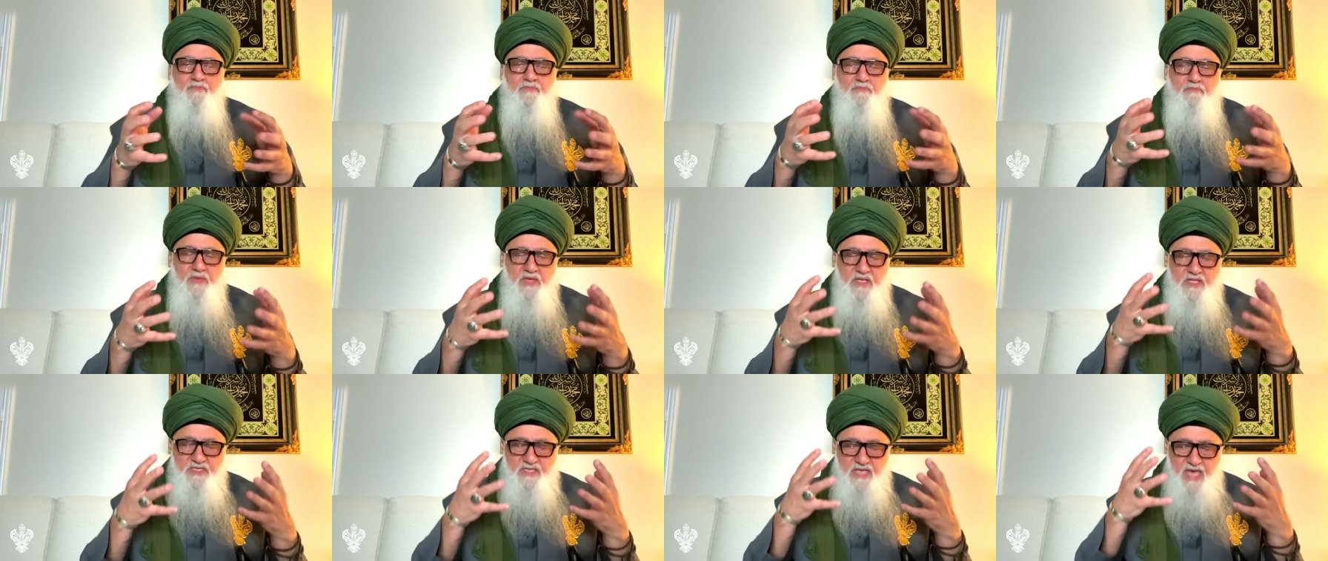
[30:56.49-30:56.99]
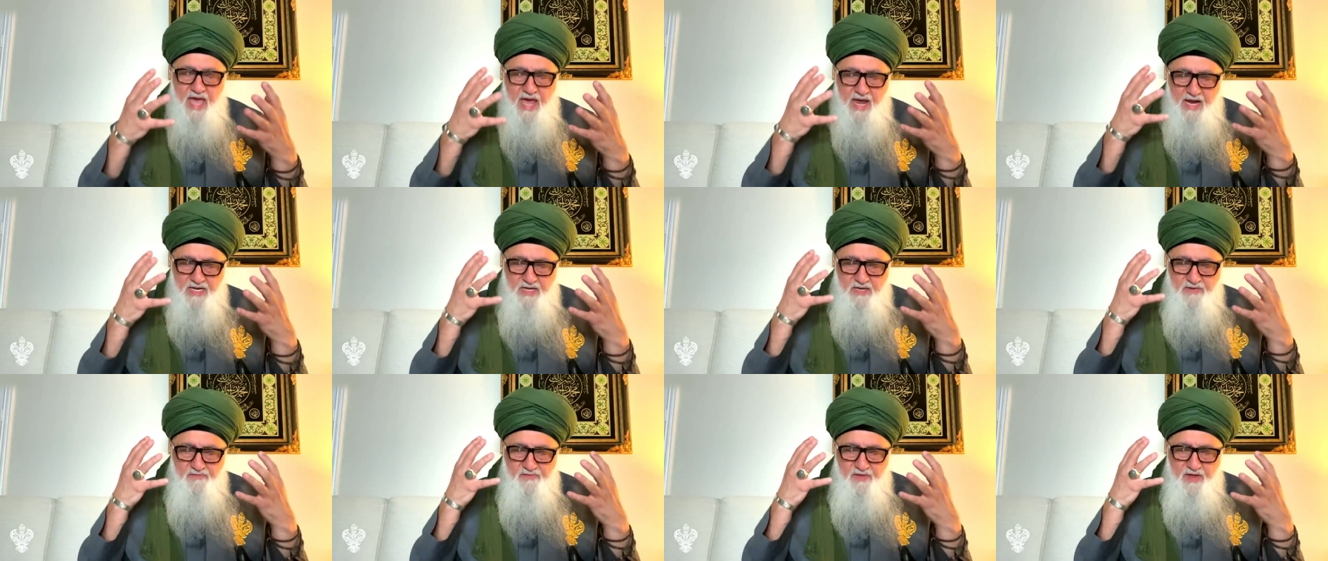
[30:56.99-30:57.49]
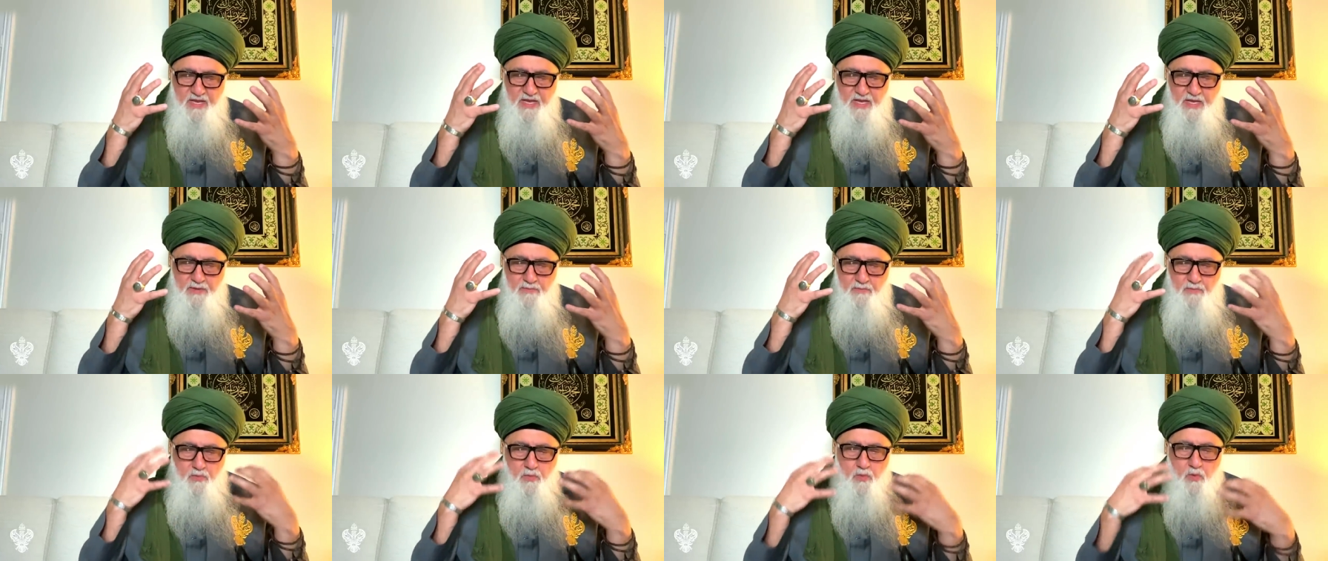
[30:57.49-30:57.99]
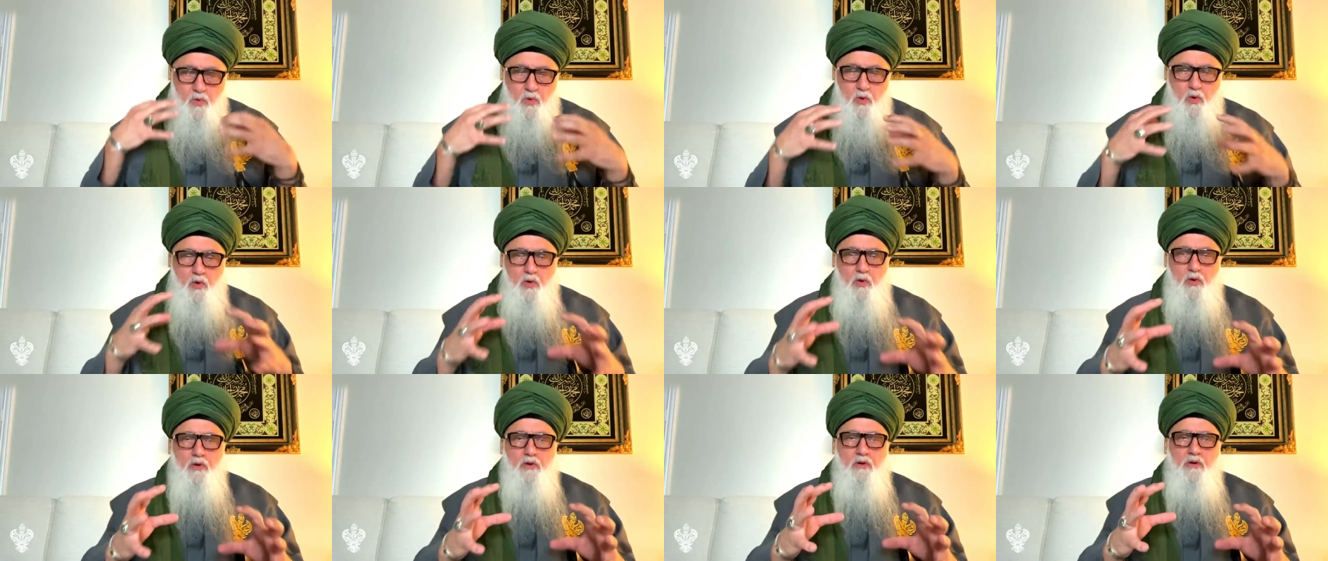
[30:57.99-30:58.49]
means activating
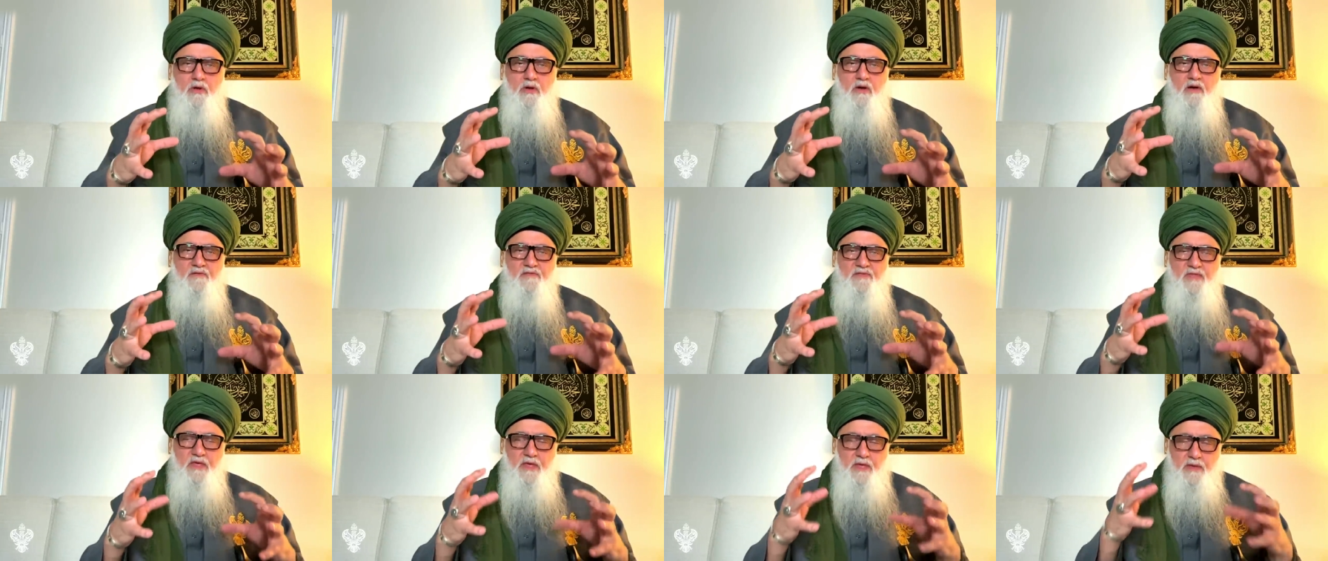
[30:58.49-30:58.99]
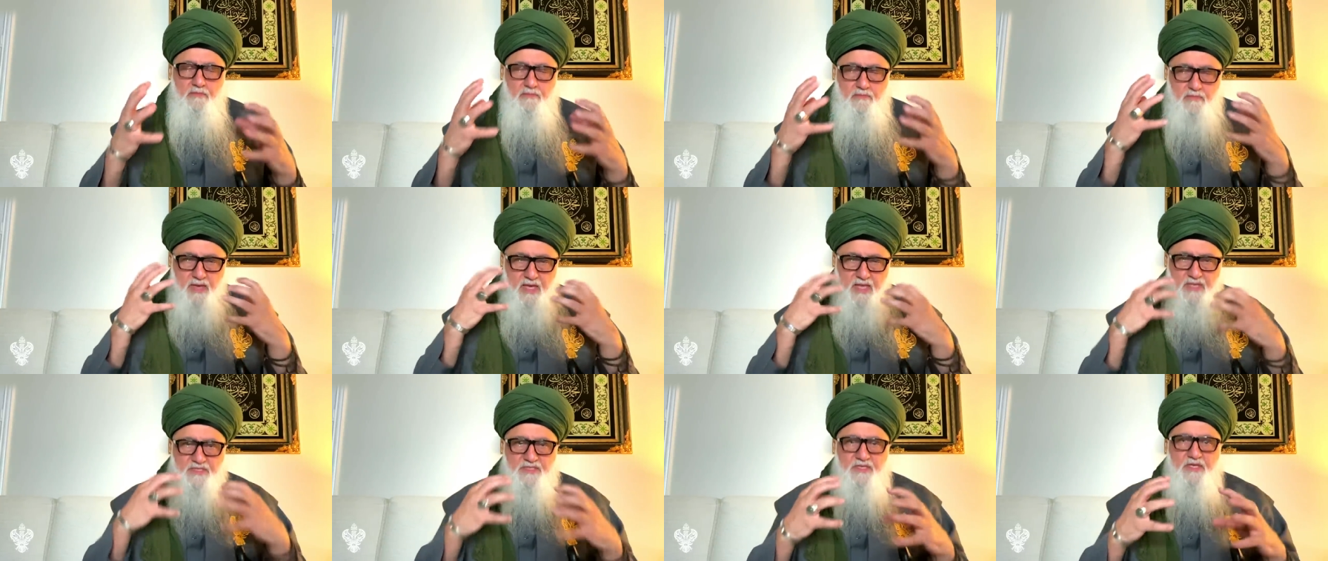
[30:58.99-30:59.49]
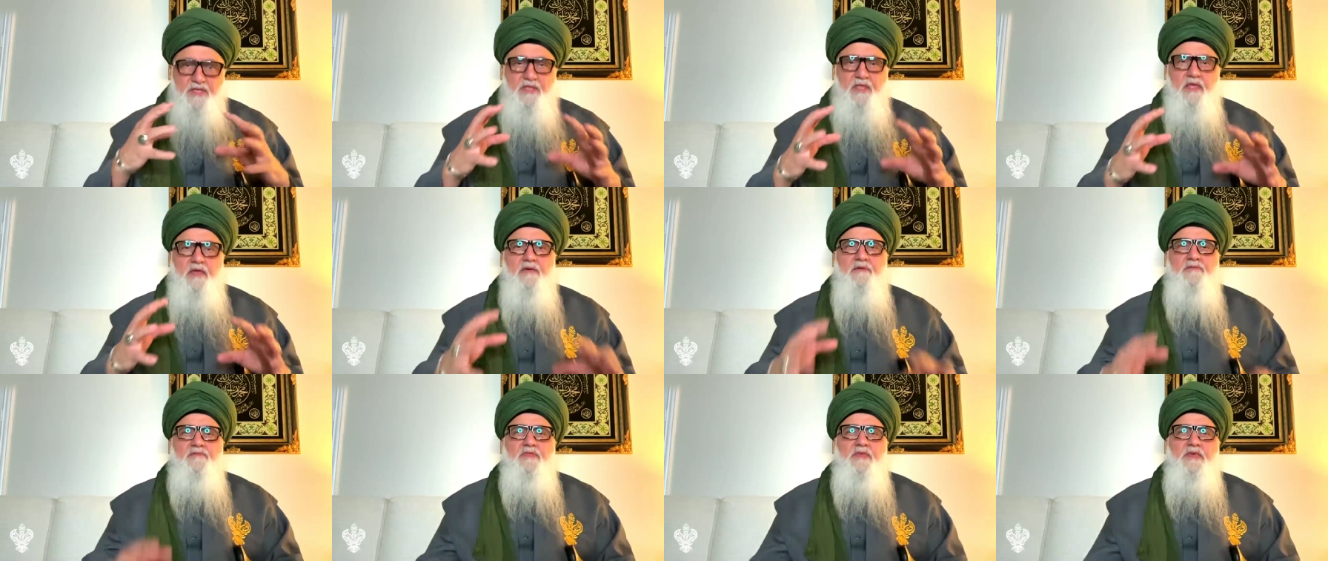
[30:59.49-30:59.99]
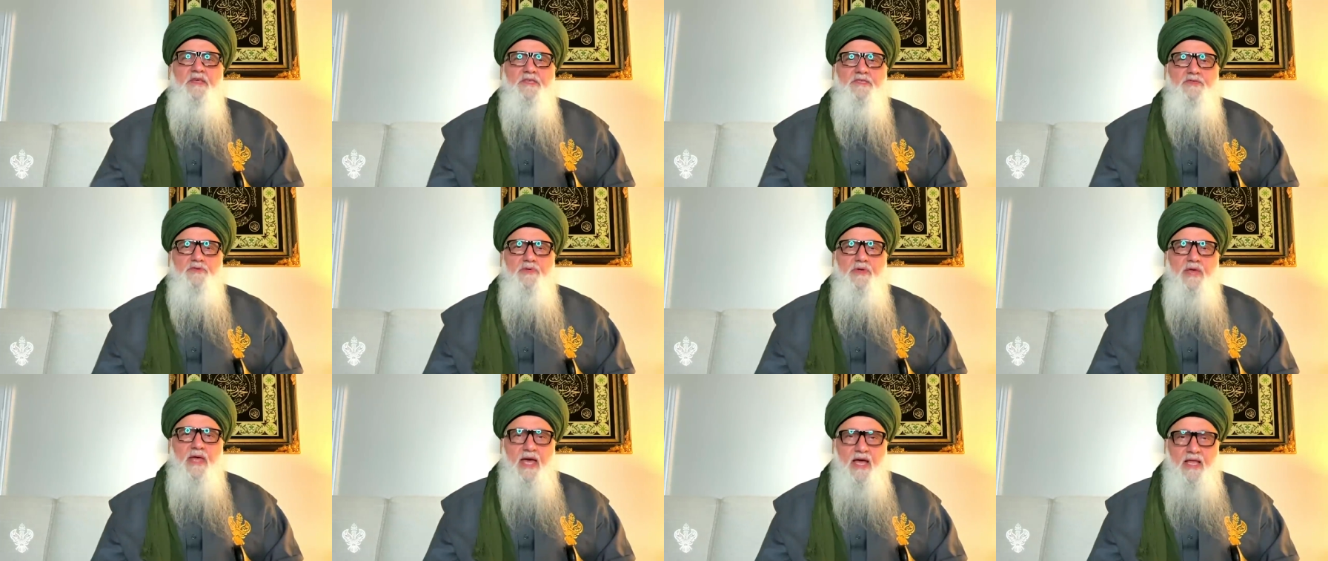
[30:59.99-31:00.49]
more of the immensity of
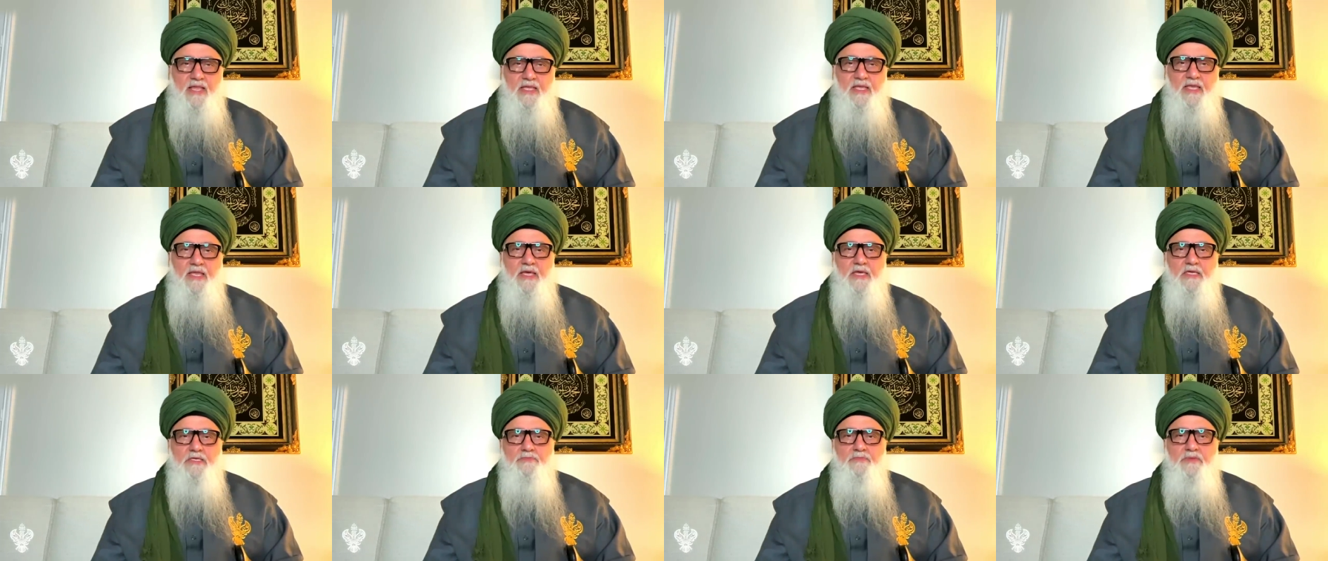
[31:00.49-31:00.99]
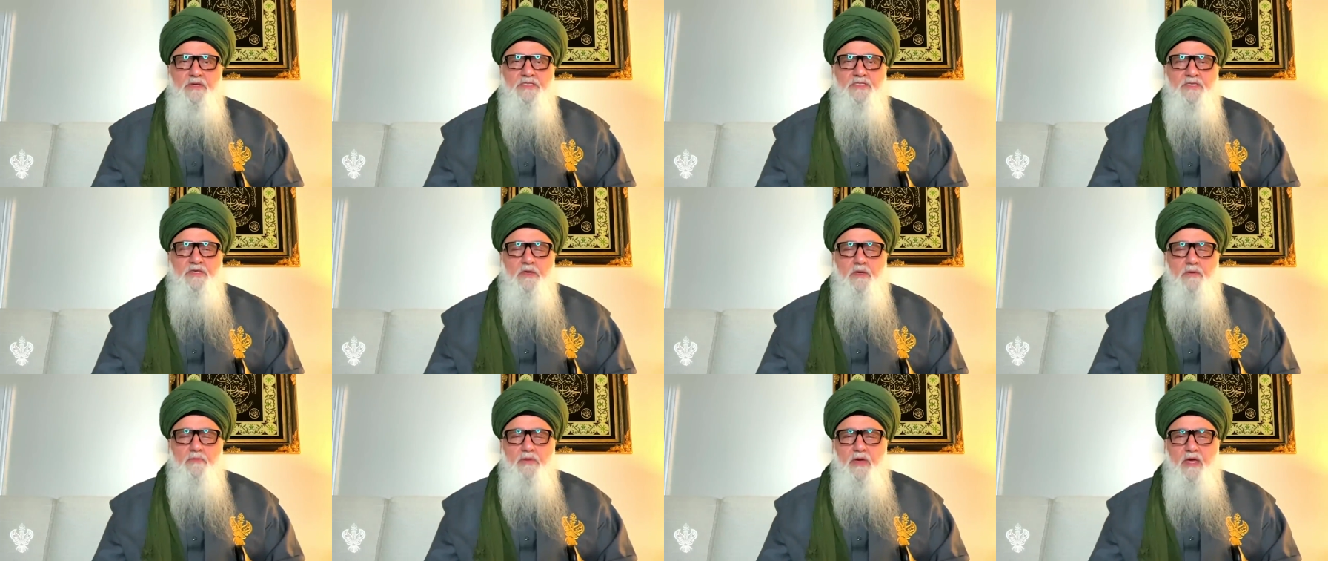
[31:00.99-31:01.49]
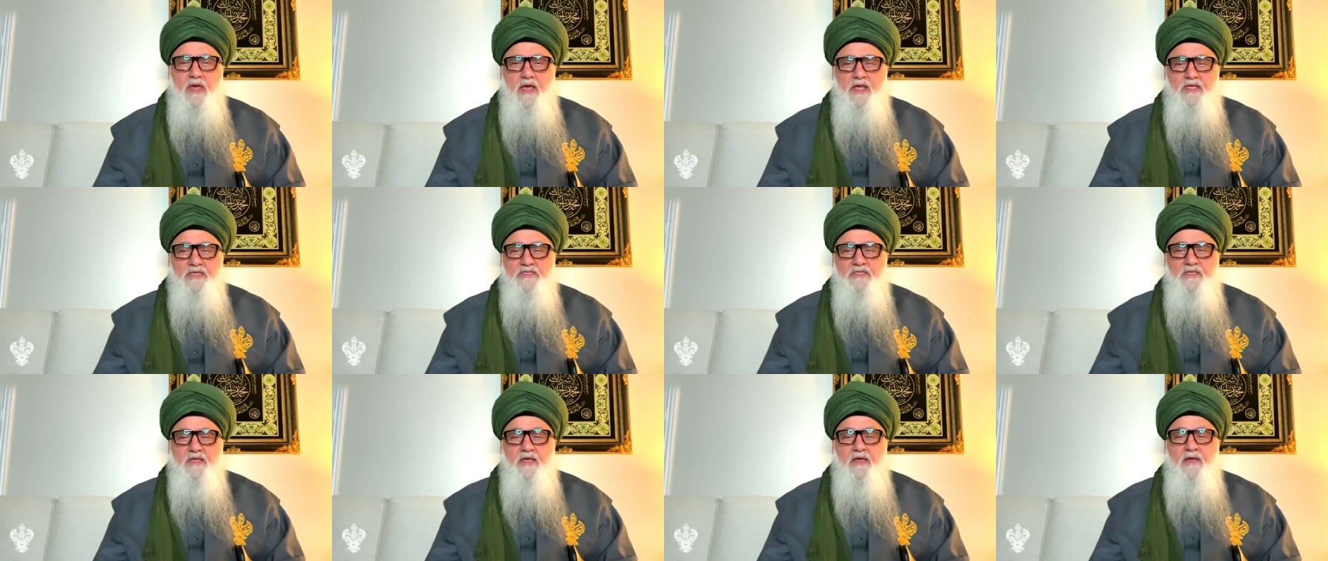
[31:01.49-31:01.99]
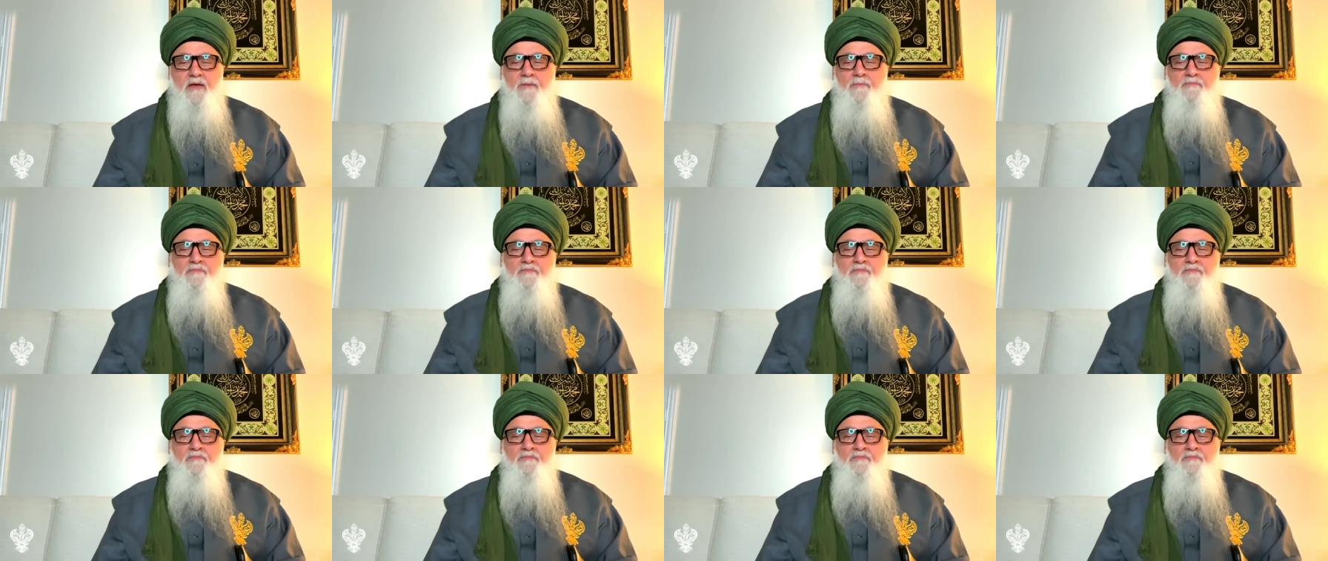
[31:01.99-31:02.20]
these realities, because